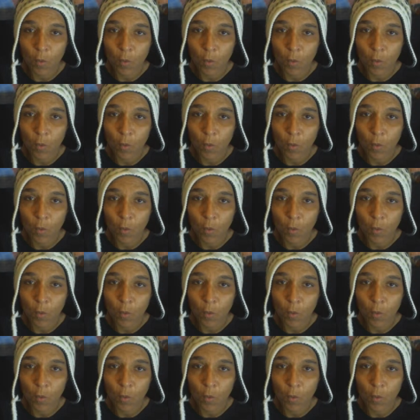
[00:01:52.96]

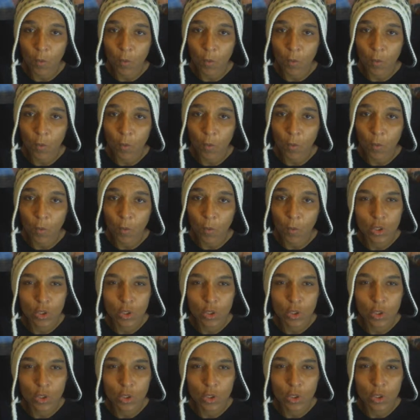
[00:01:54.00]

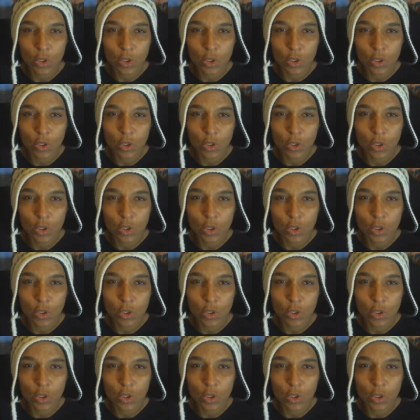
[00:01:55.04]
(no one is talking)